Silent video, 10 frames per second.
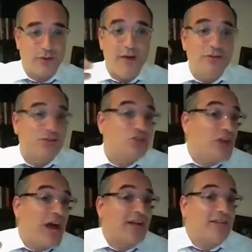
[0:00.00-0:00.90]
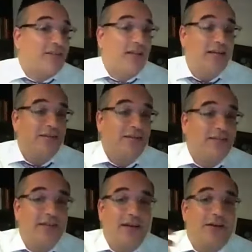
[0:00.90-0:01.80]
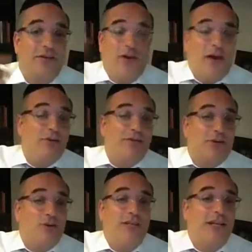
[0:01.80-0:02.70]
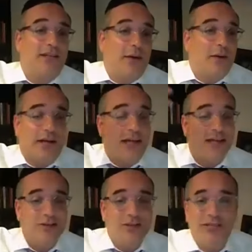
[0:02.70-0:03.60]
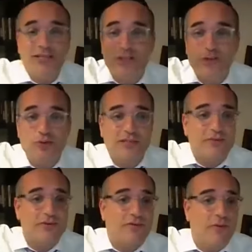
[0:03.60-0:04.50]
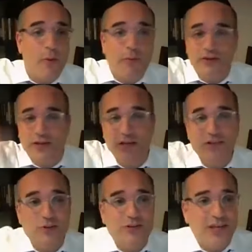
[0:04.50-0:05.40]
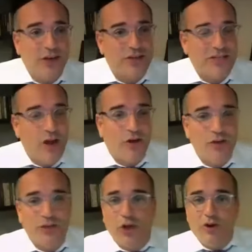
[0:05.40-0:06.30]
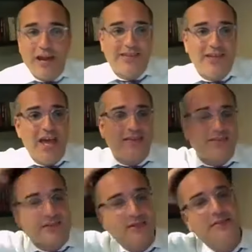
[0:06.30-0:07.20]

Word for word: I was shocked. I said, "This look, I was 13 and I uh, was like, this is too serious of a moment to sing a song on a tone like this."